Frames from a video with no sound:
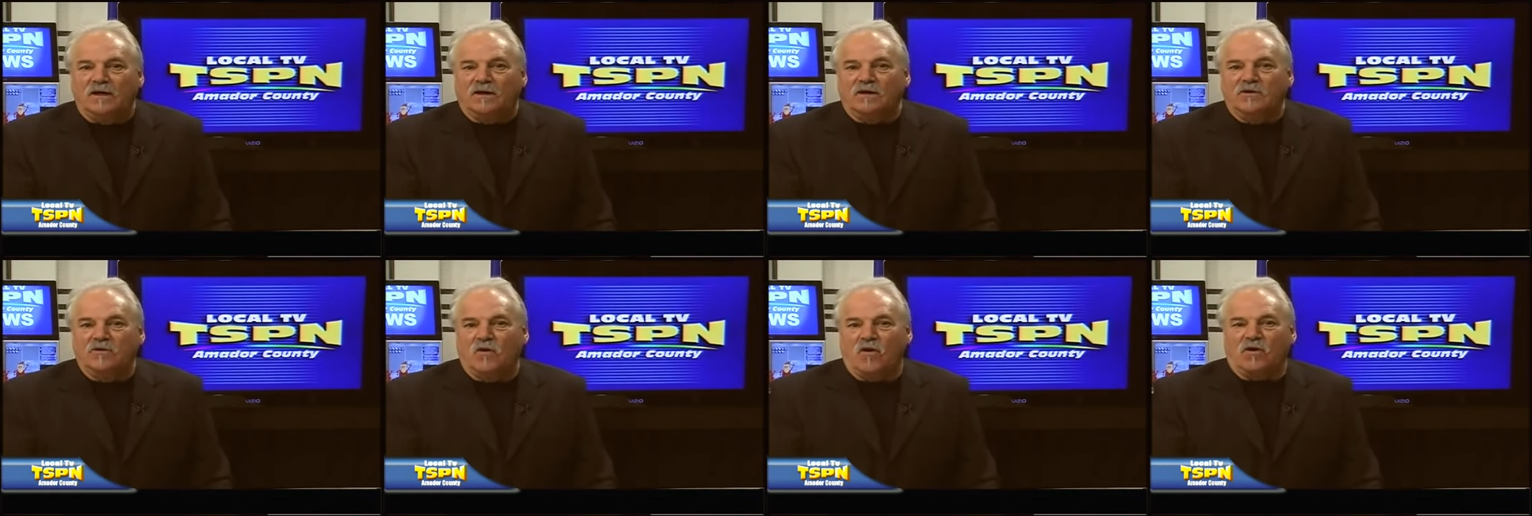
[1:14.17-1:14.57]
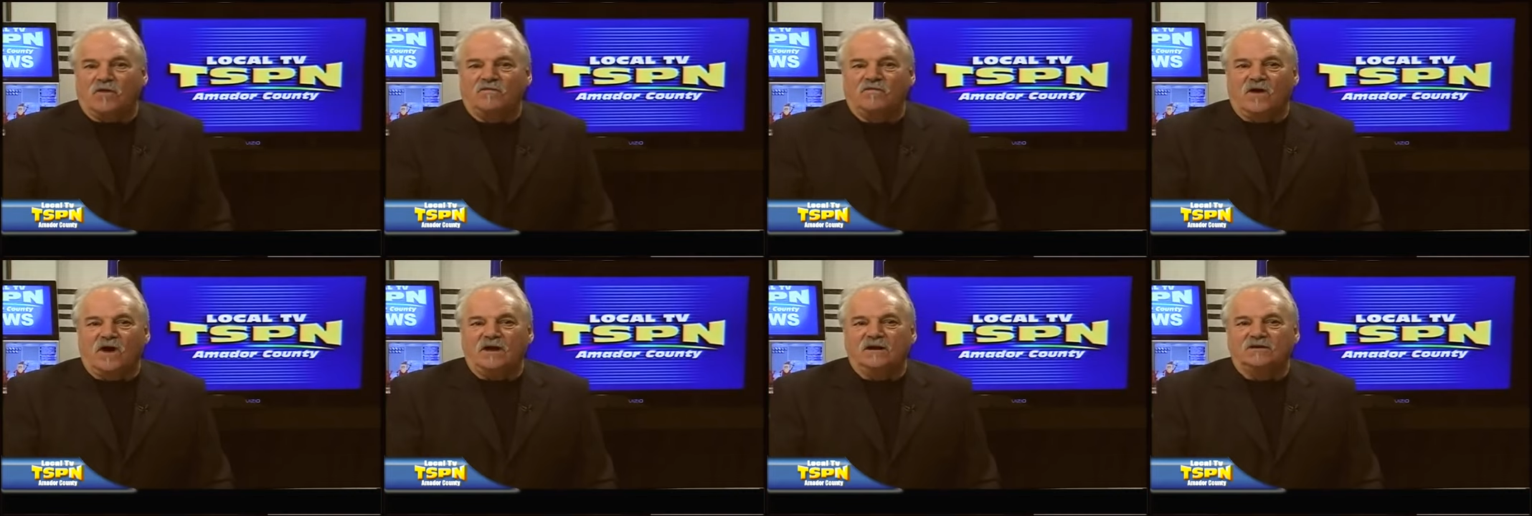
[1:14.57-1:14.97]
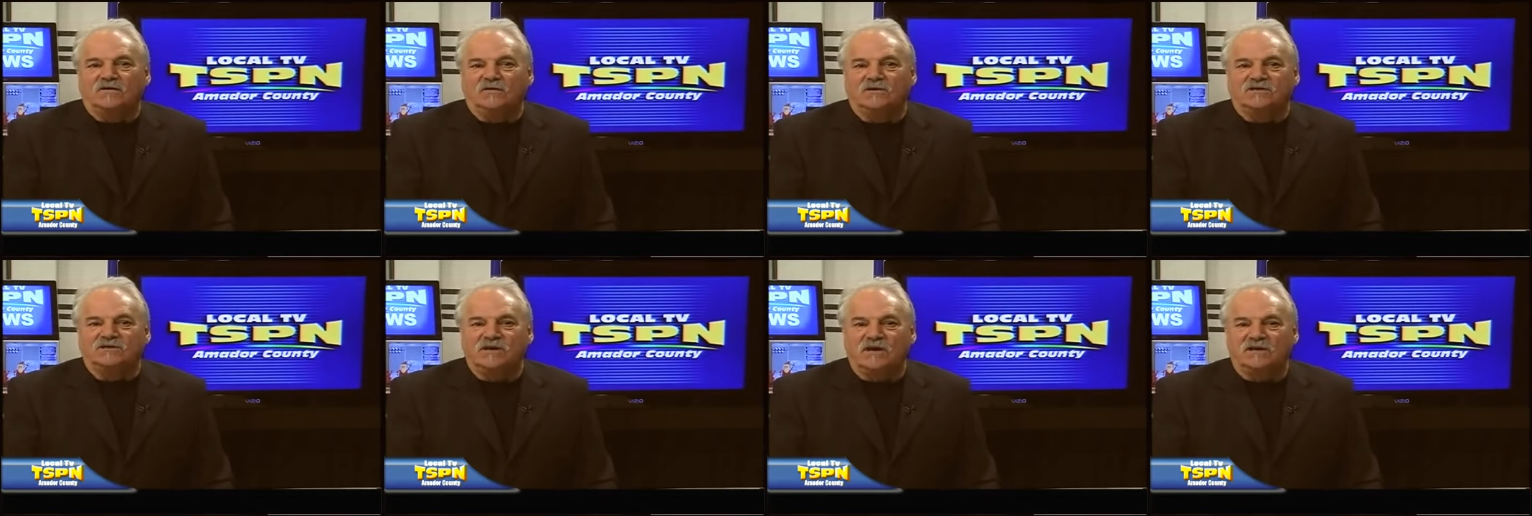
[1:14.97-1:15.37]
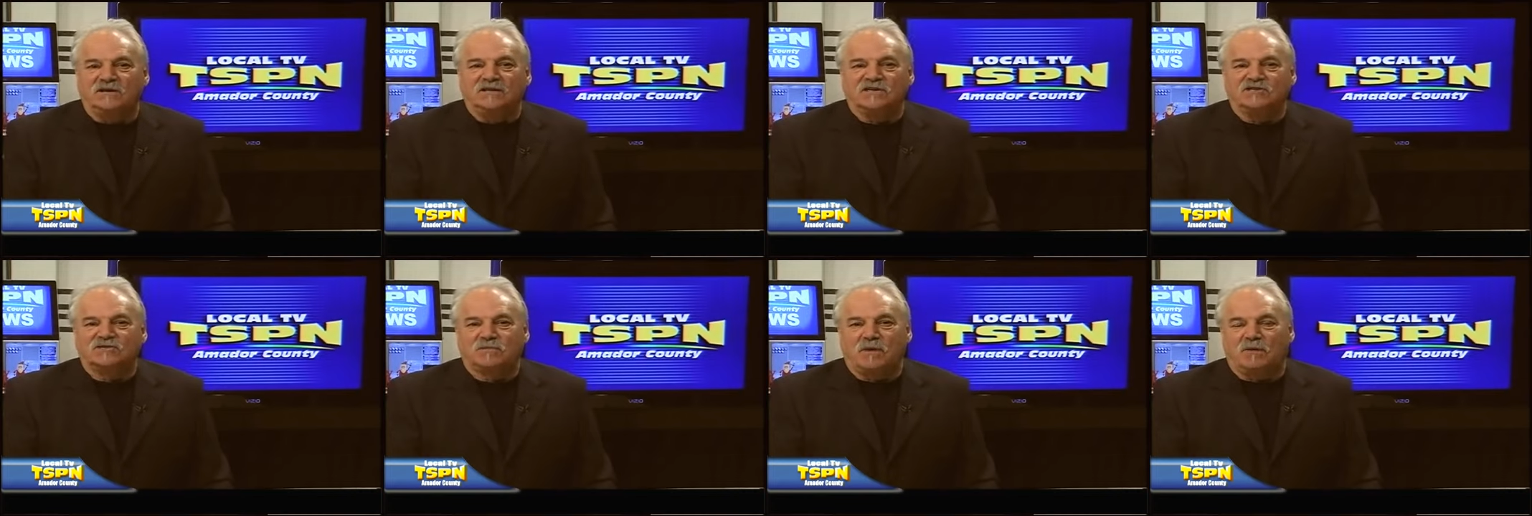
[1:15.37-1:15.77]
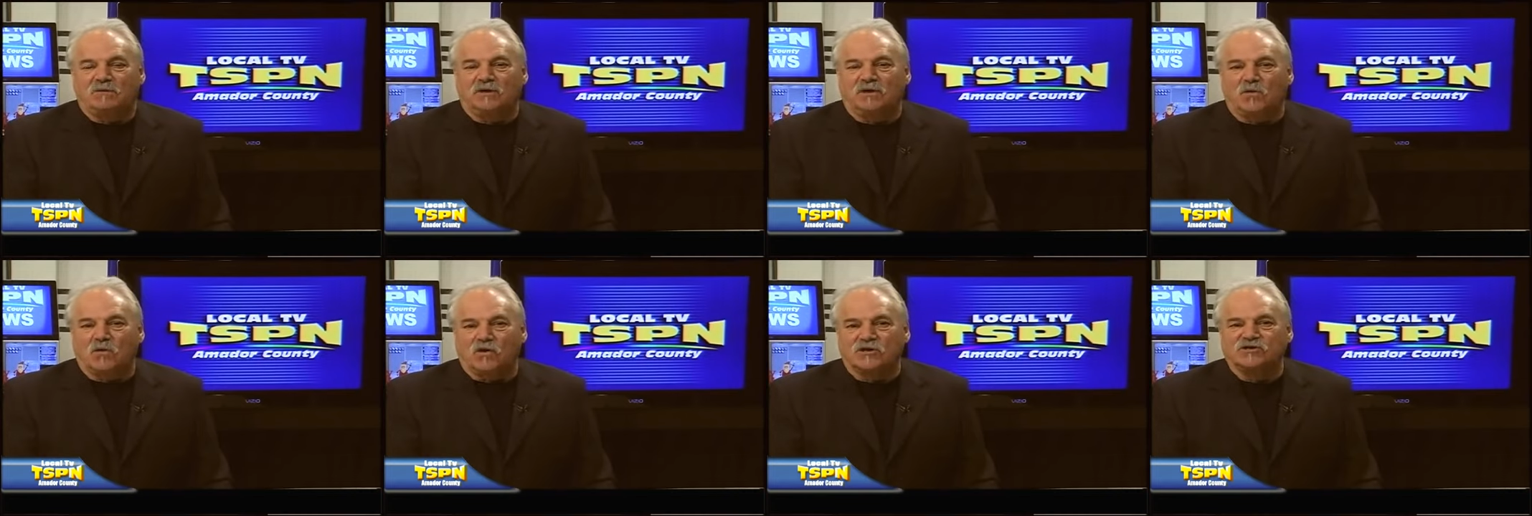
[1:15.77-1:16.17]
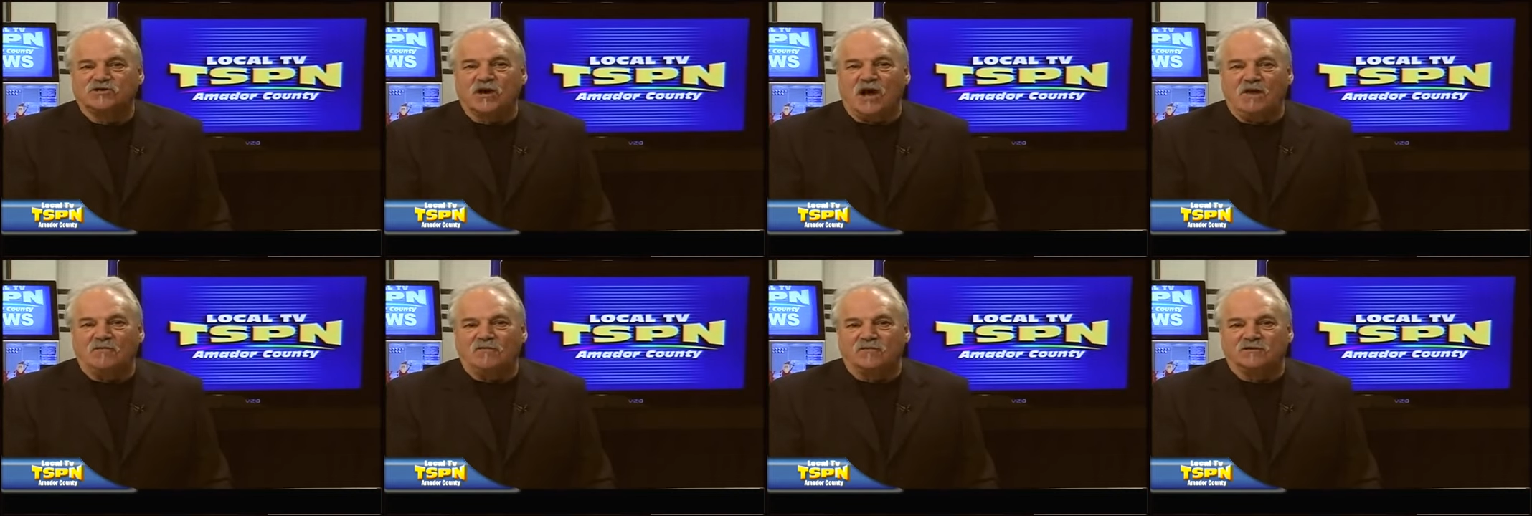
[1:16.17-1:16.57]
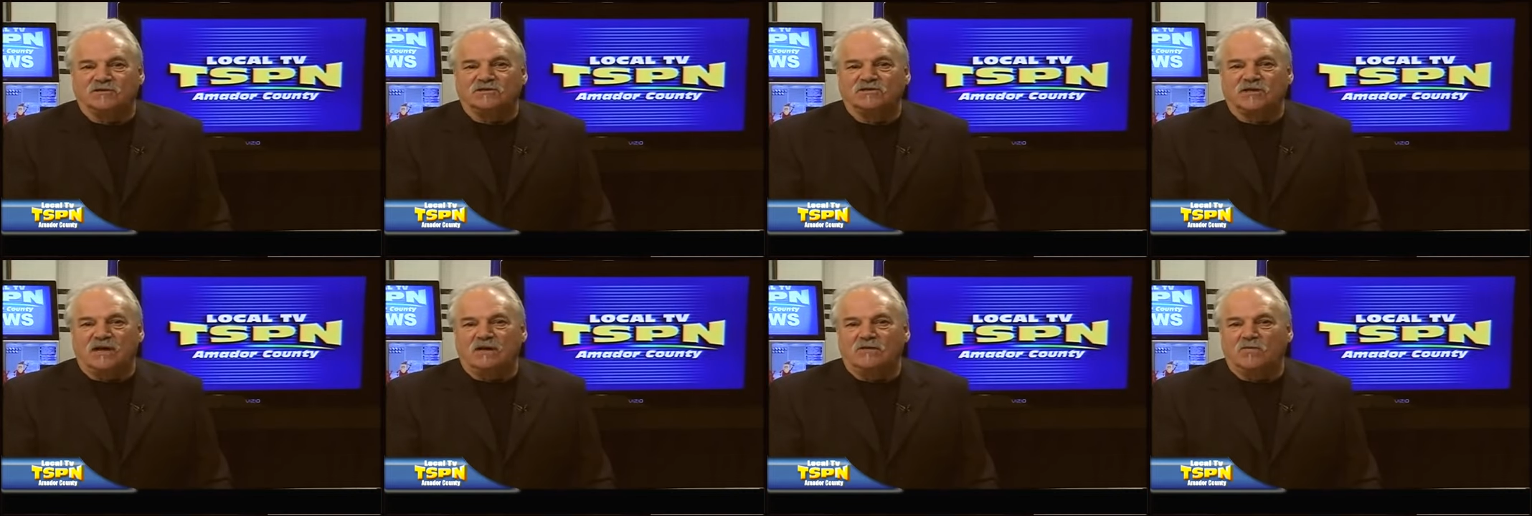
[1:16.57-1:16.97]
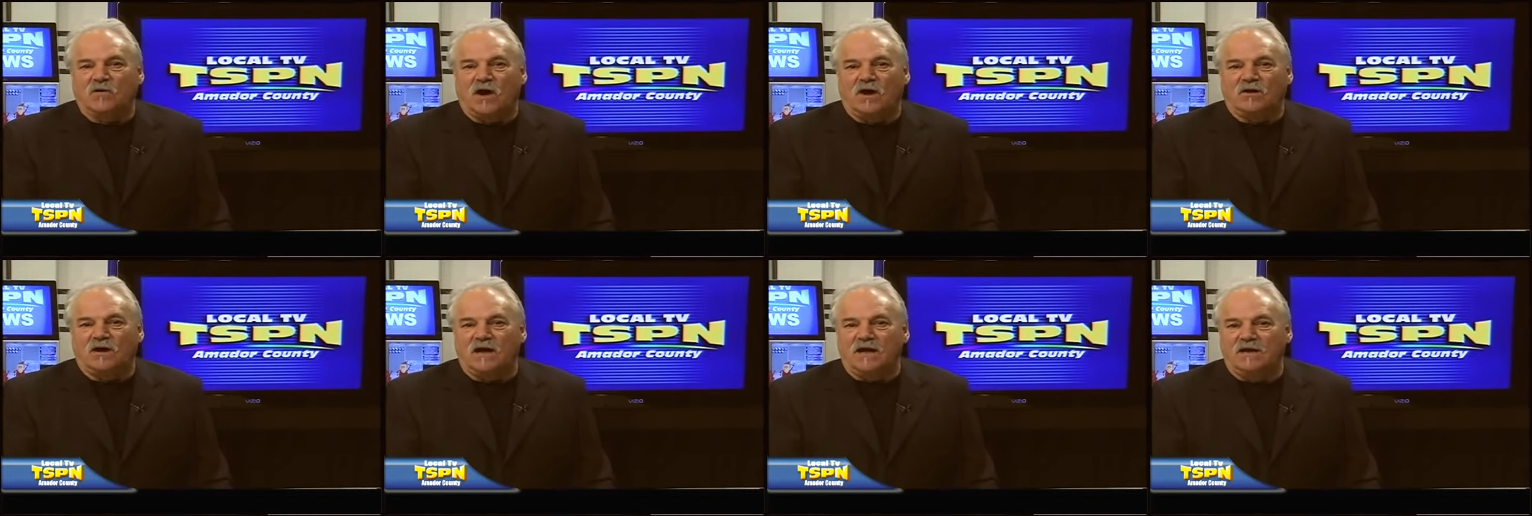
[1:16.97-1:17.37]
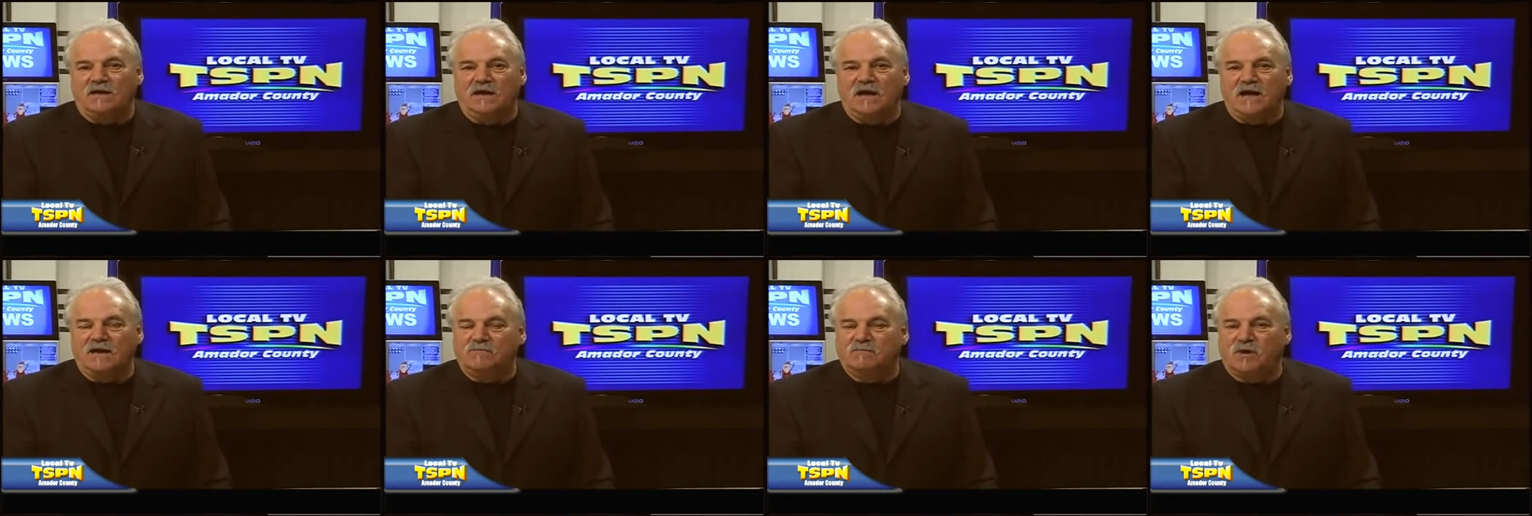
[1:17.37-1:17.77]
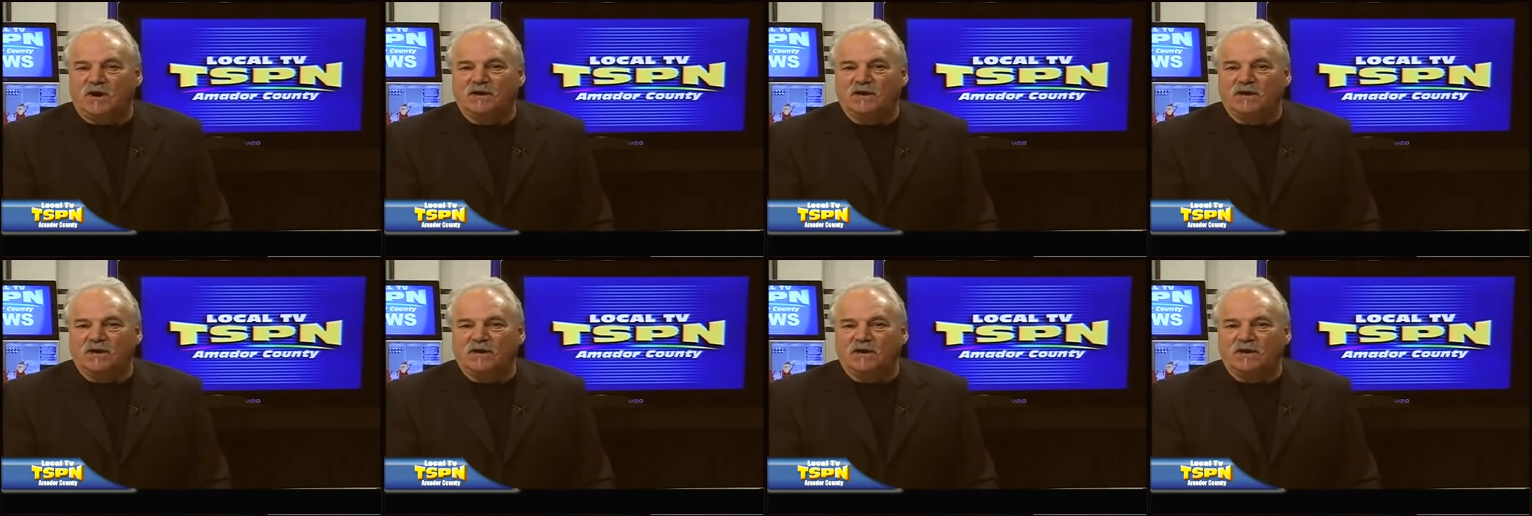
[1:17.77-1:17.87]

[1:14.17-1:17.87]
You are invited to attend this public workshop for the State Route 88